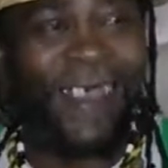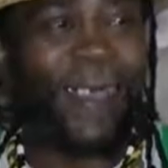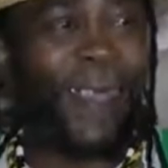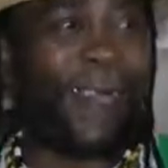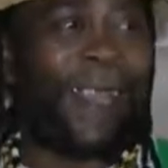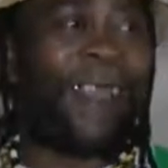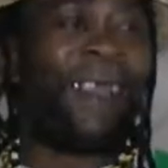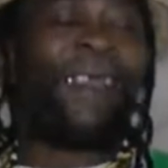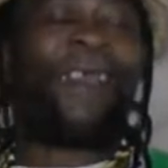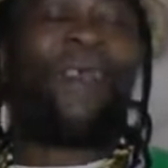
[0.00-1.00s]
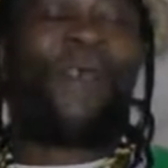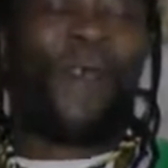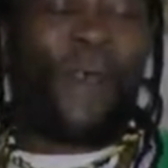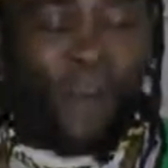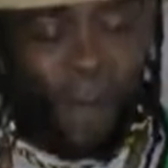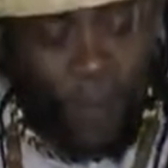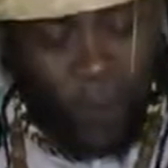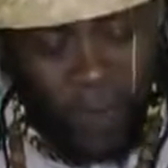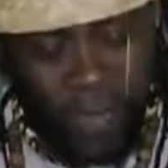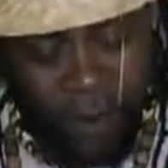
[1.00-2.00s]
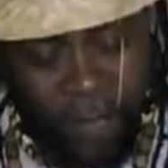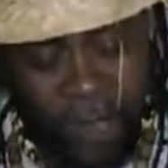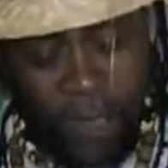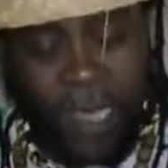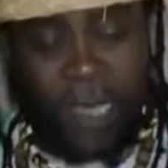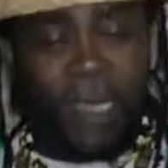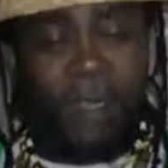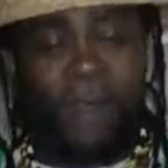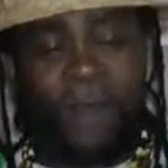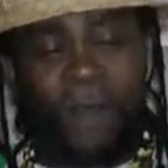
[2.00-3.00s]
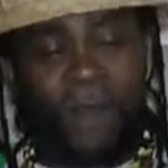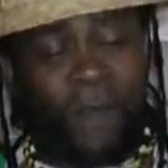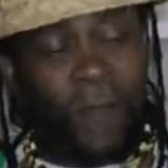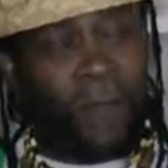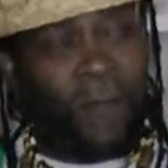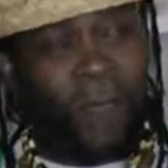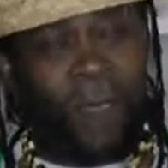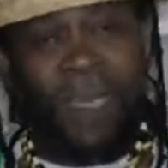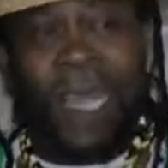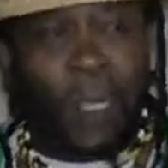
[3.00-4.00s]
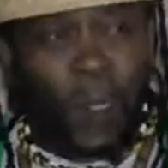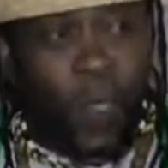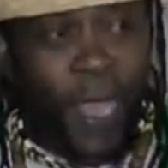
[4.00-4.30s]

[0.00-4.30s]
Yeah, like, you know, so there is things that you